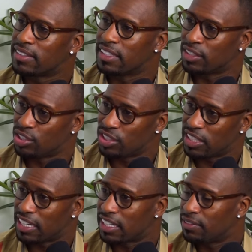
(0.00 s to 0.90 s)
the energy
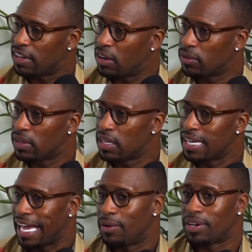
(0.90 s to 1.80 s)
that I give out,
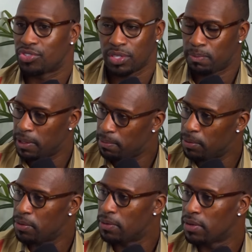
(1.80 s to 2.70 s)
how I treat
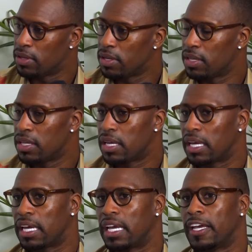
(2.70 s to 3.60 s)
people,
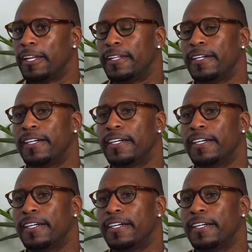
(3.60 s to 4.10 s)
and